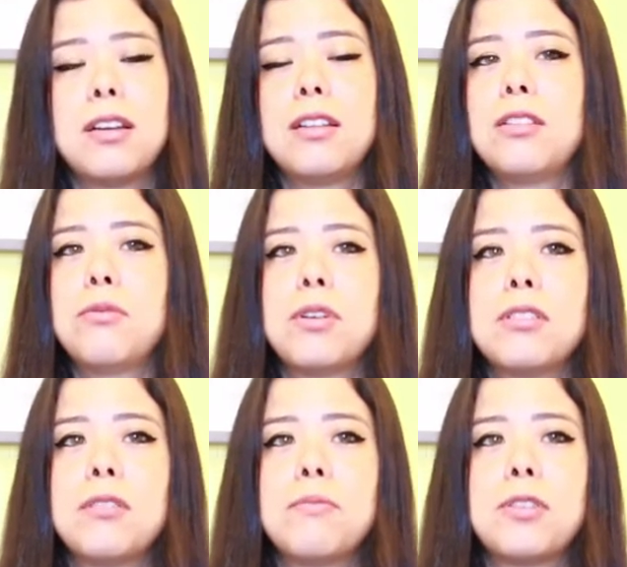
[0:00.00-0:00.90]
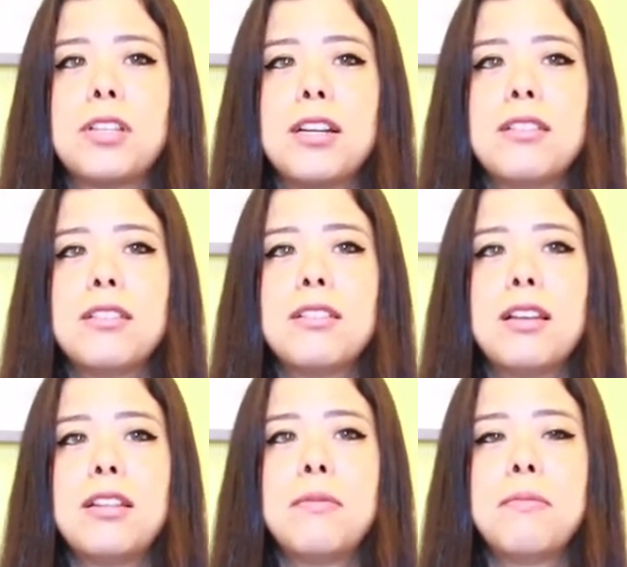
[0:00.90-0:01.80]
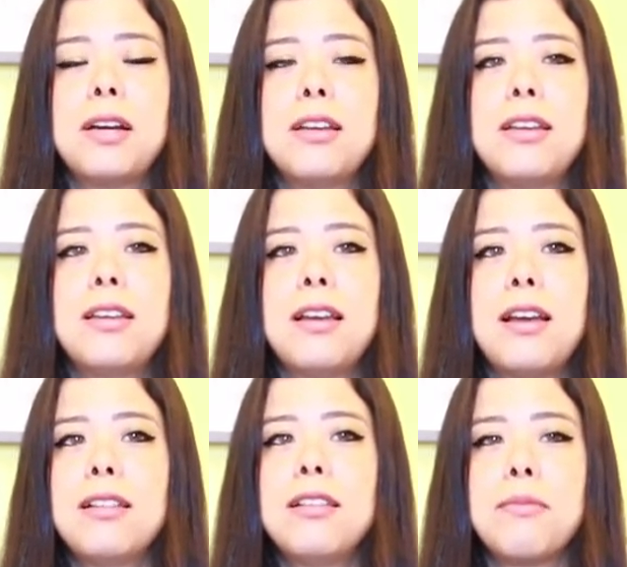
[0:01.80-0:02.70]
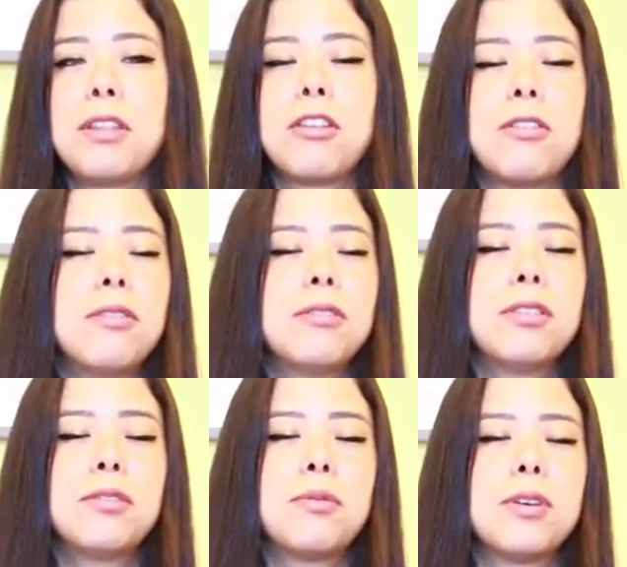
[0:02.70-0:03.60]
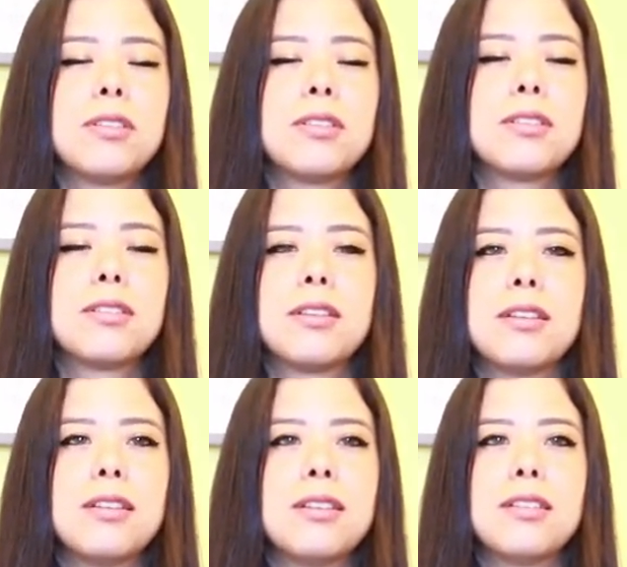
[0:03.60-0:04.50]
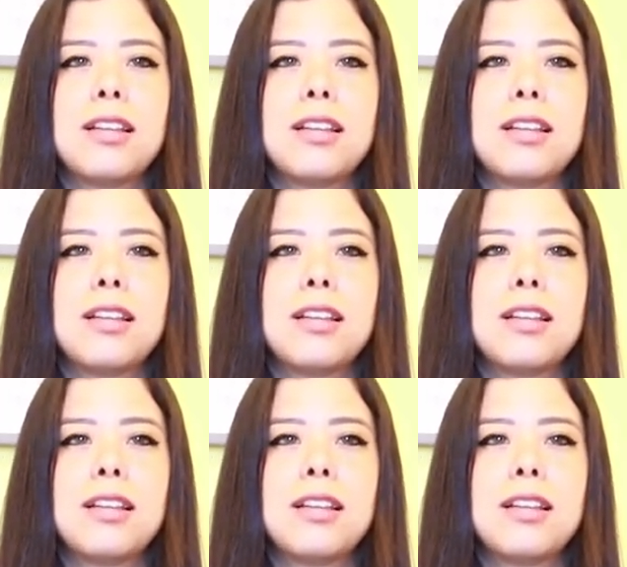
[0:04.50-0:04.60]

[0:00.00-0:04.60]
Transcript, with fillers: and it was unprotected and in my head and my thought it was uh,